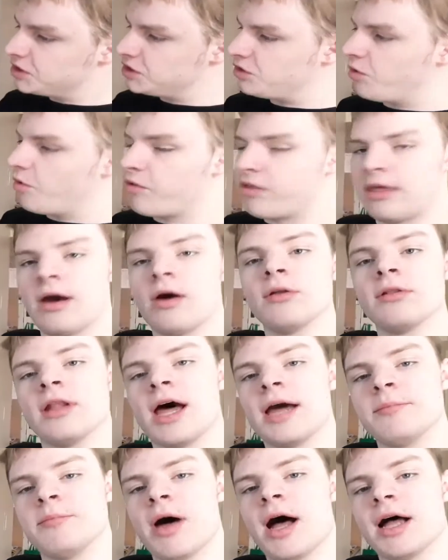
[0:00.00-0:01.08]
do all the
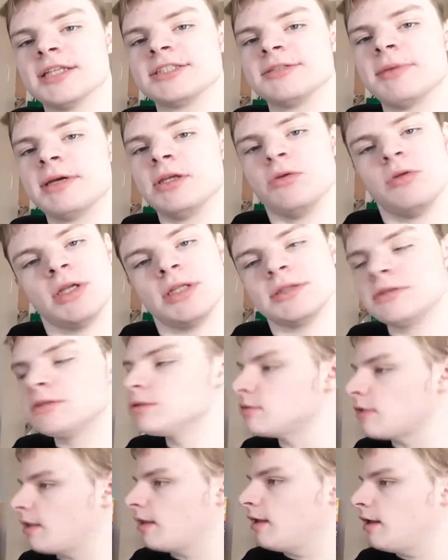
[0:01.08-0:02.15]
online parts of my
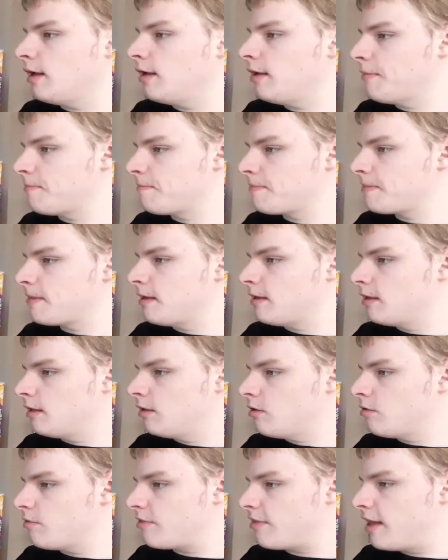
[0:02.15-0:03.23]
units.
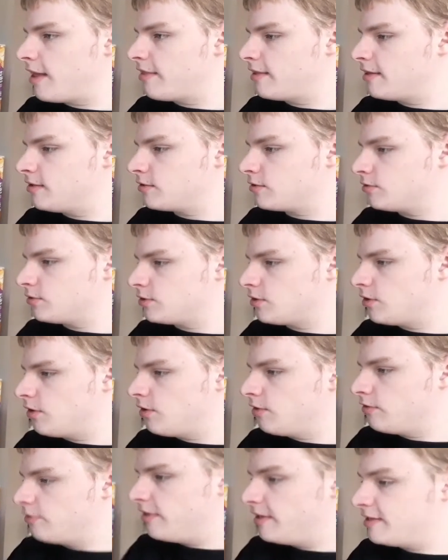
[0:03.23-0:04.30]
Along with that, there's
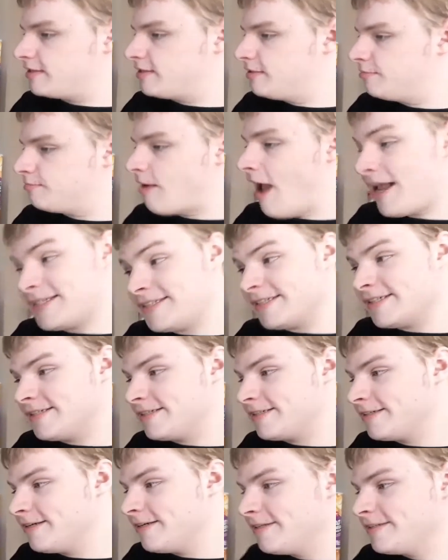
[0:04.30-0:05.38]
also this
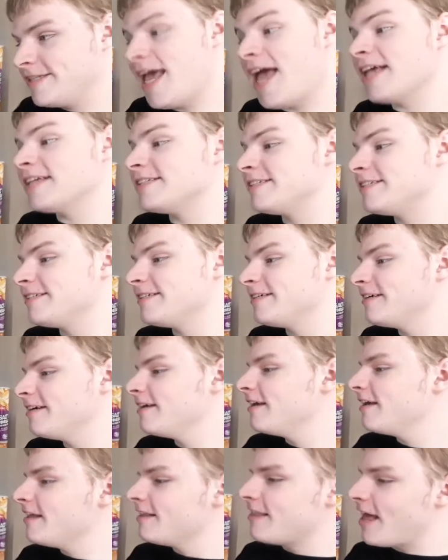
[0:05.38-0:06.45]
practice test
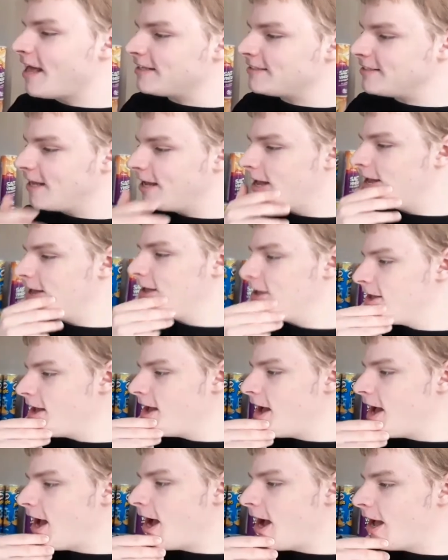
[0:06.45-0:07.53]
that
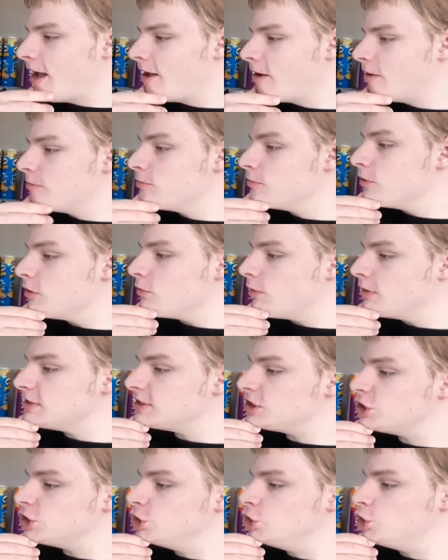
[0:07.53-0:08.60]
I
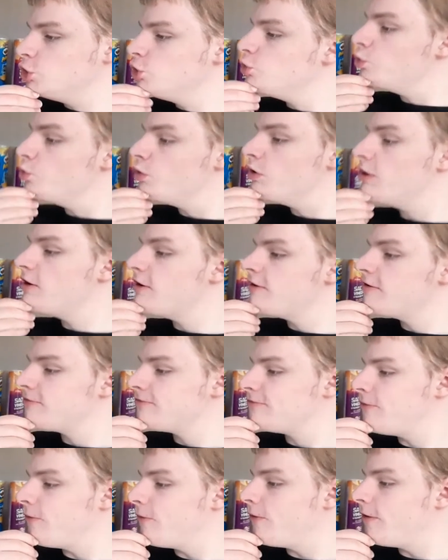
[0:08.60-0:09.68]
wanted to do
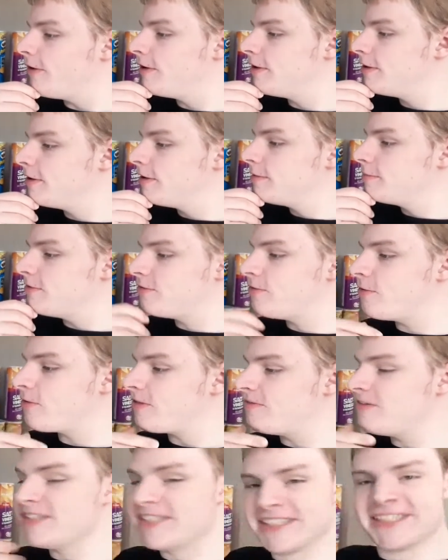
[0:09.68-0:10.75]
before
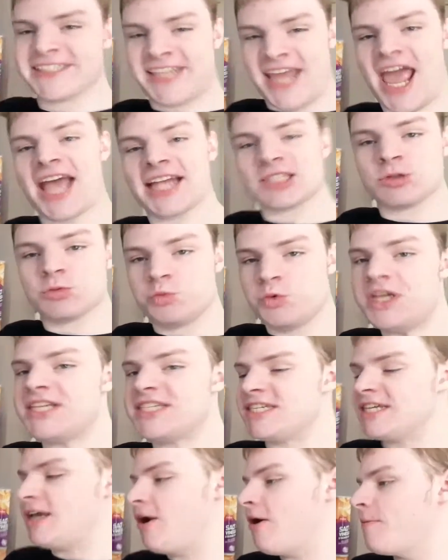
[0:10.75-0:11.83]
the physics test
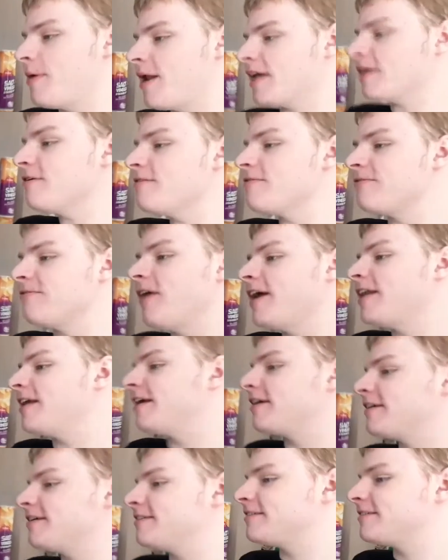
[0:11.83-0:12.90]
weeks ago, but I couldn't find
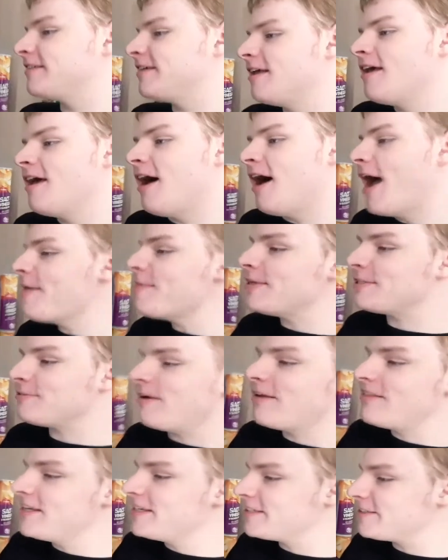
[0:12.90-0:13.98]
it because I
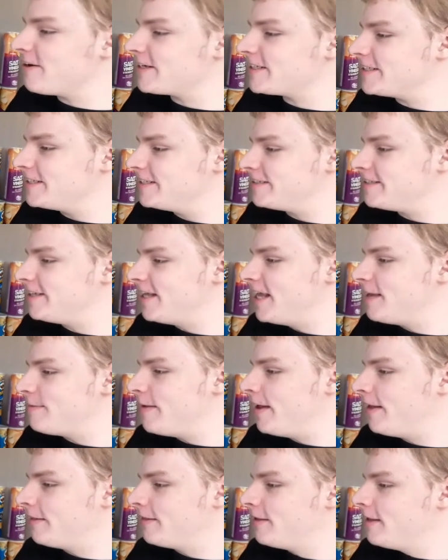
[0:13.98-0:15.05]
misread the instructions in the
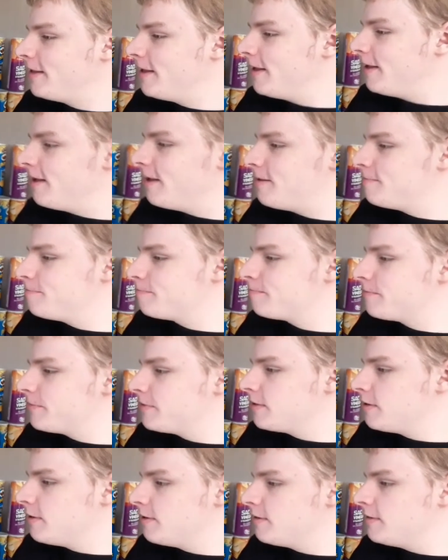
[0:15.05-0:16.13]
email.
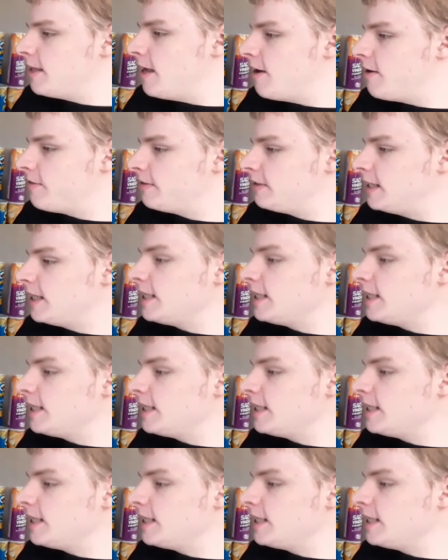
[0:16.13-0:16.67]
There are the